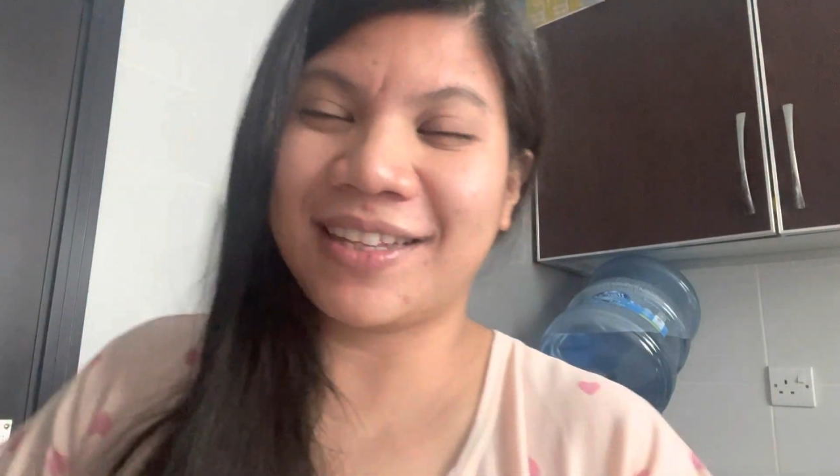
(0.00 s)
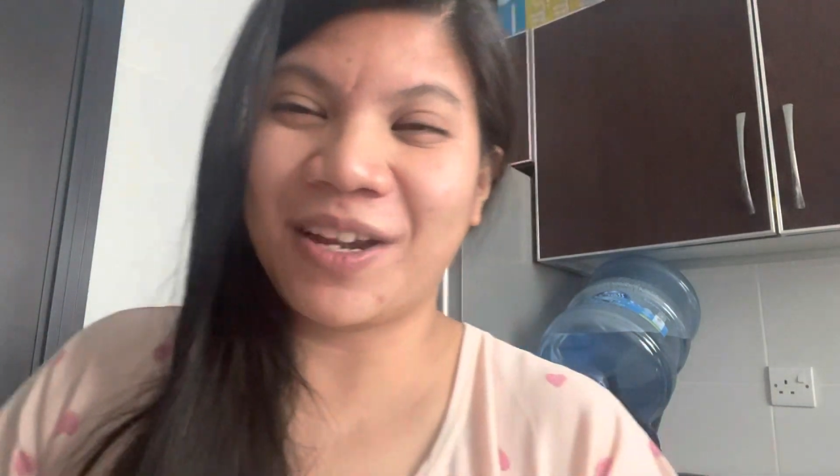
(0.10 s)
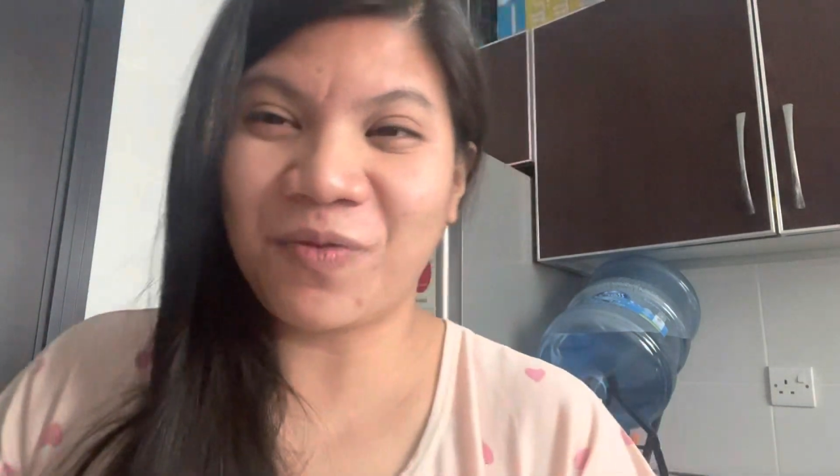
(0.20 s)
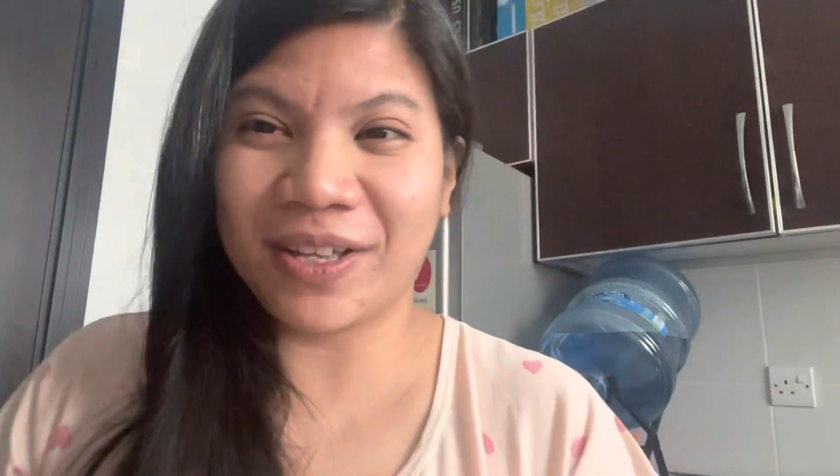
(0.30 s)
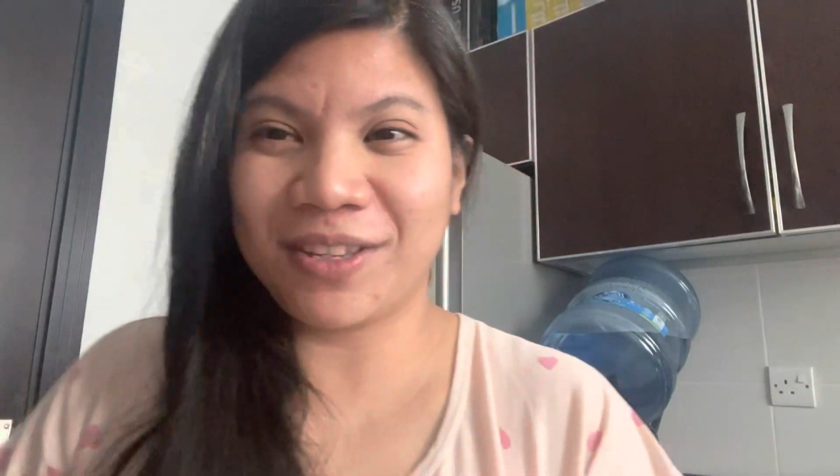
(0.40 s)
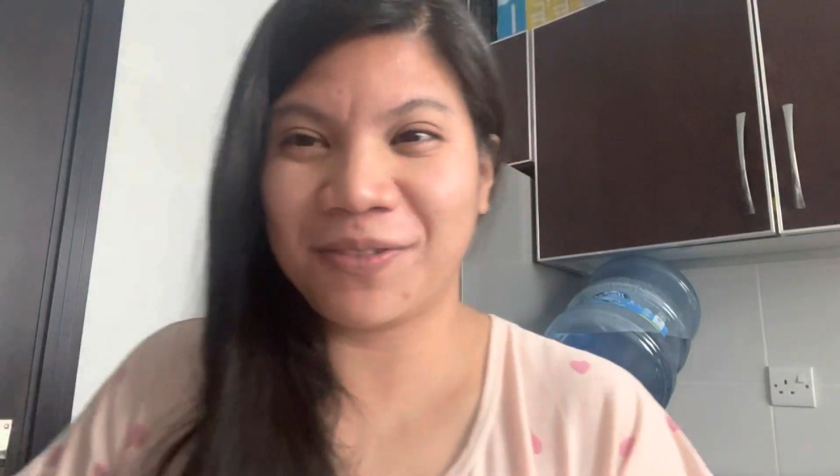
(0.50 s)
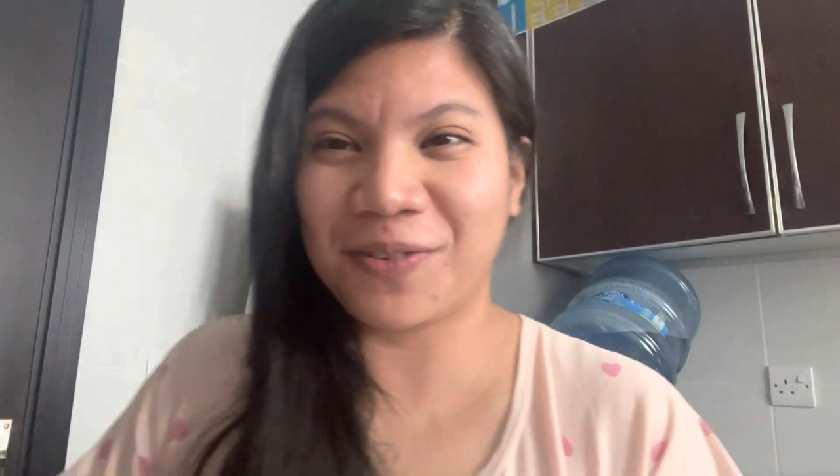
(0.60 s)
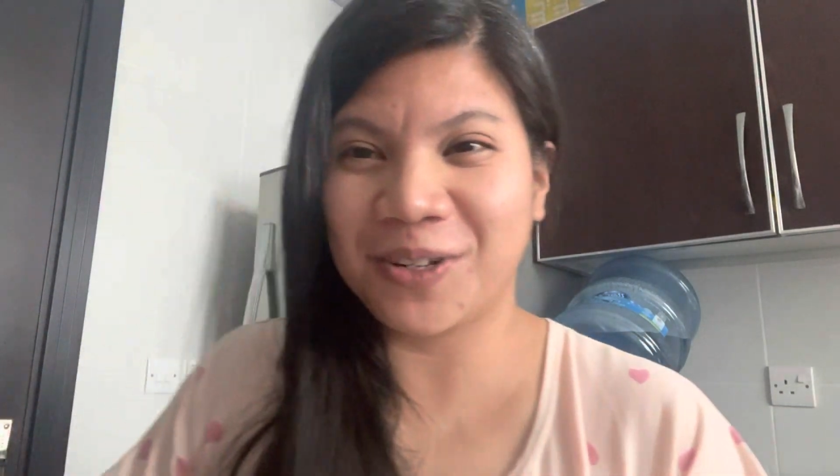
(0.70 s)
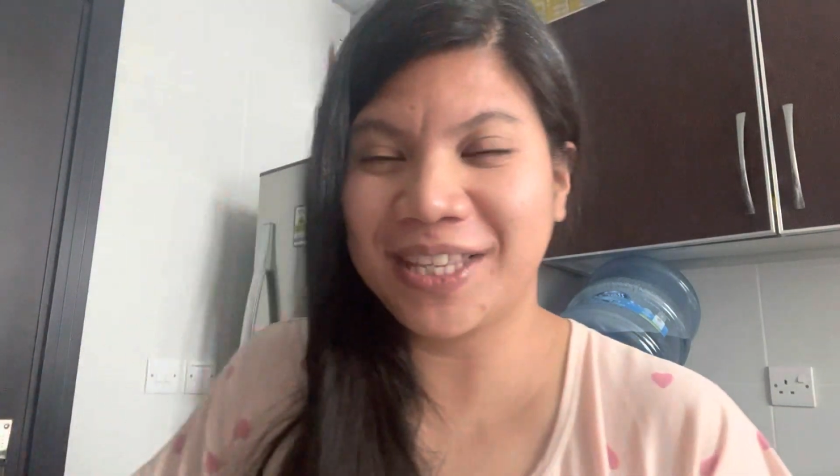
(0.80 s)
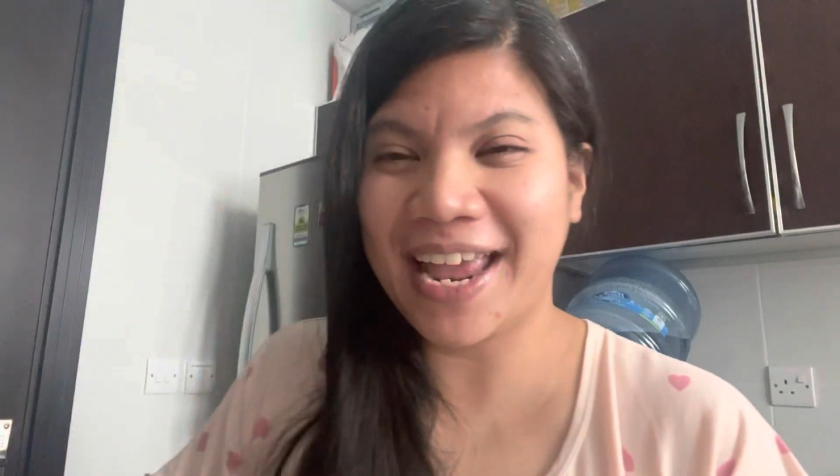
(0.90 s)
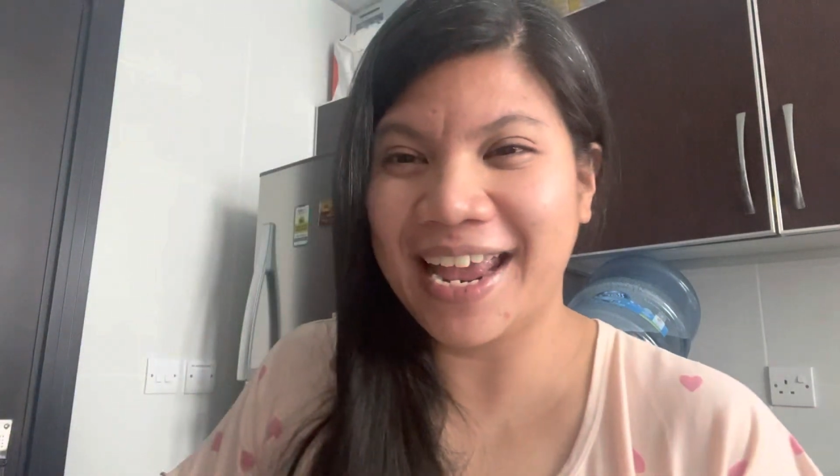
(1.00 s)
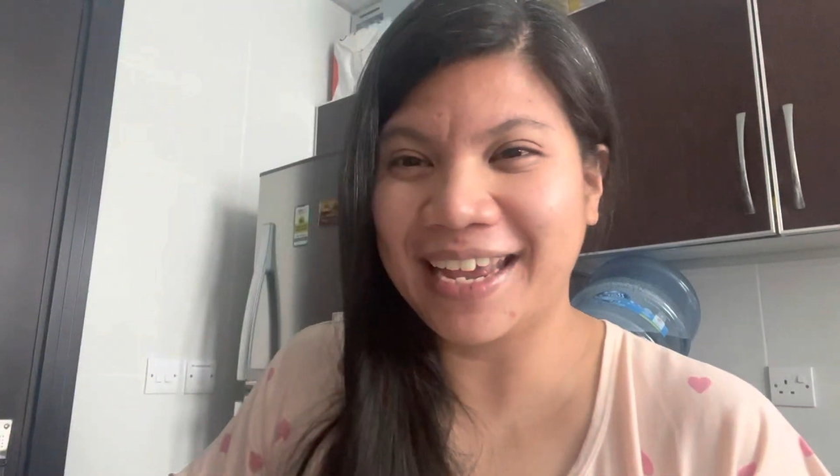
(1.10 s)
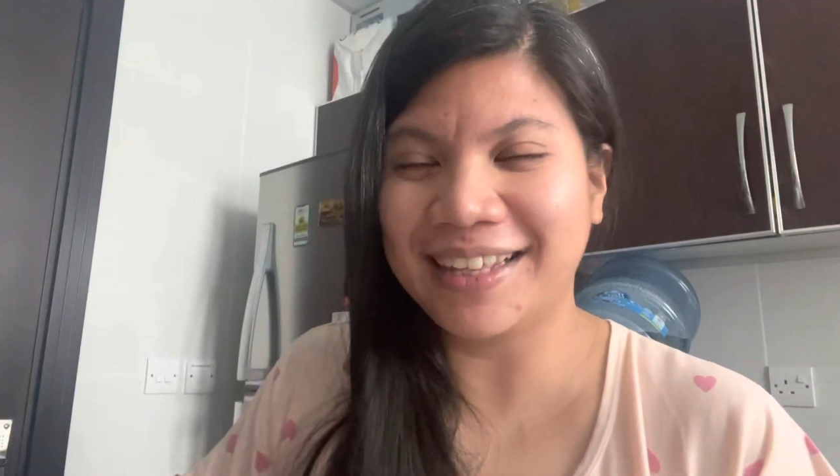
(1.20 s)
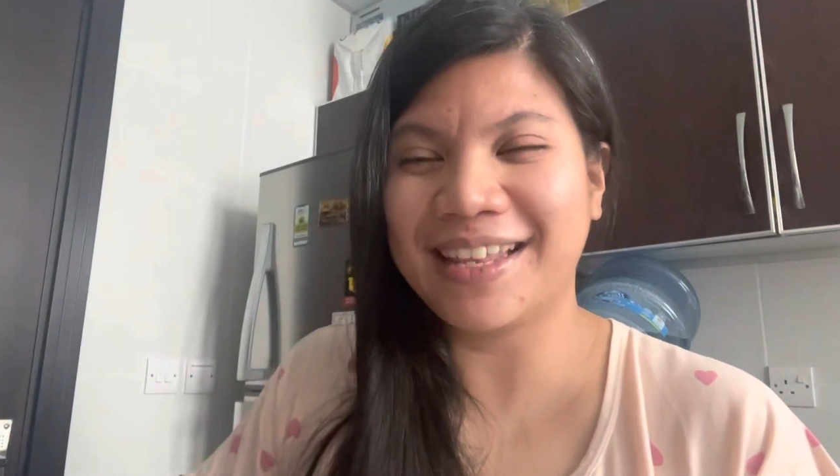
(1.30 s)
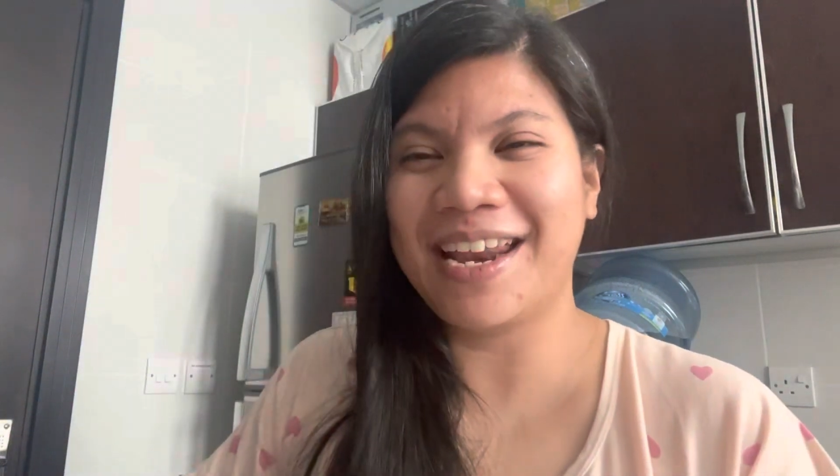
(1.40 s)
and wonderful day
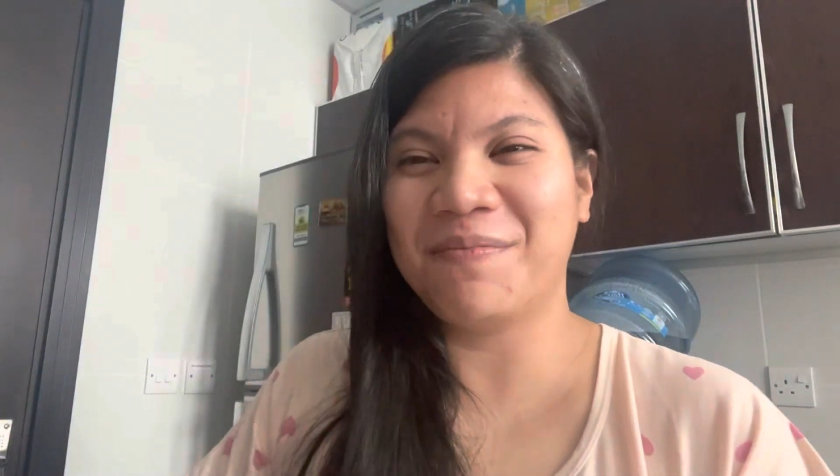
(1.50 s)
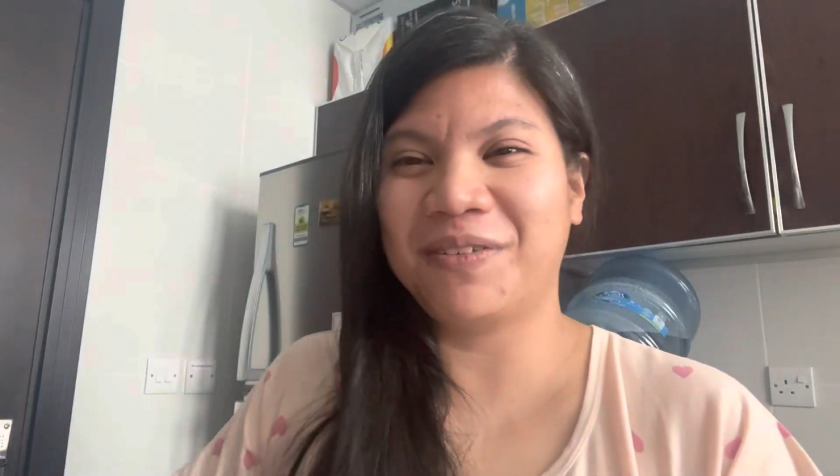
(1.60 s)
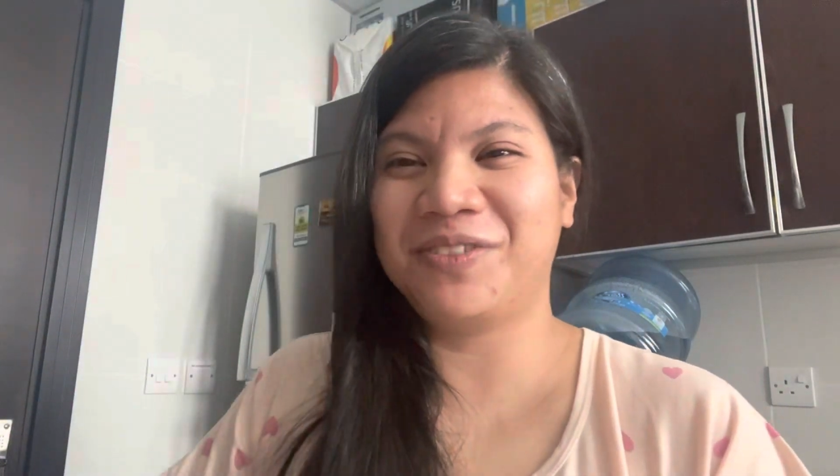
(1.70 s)
in the name of